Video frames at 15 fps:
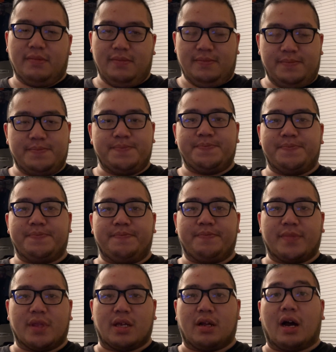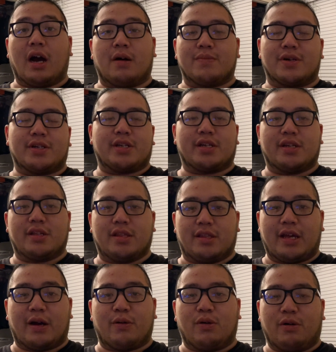You know how much
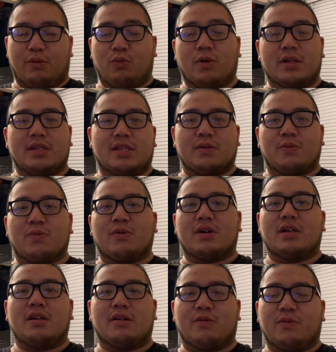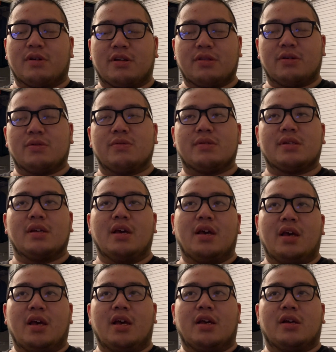that one of those
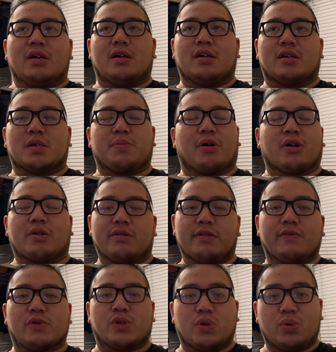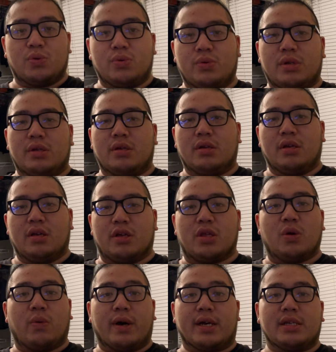Sparko Evo 2s
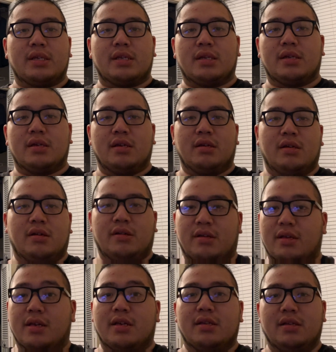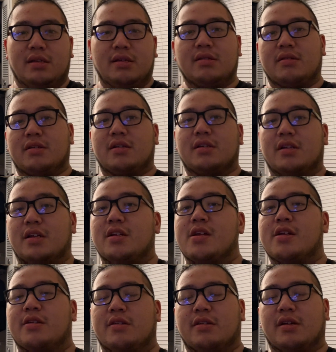US is,
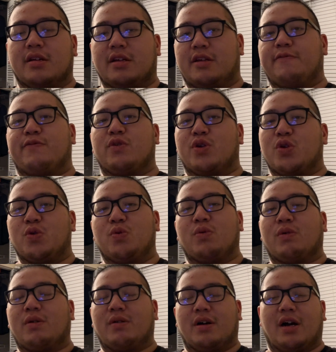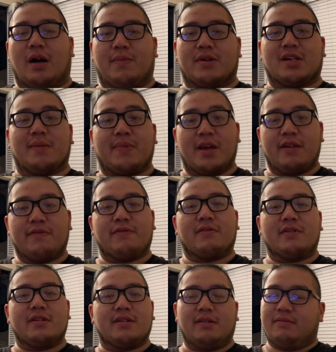and if you knew how much I paid for
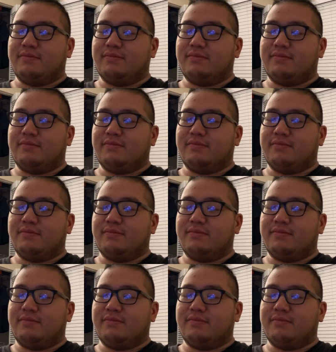it,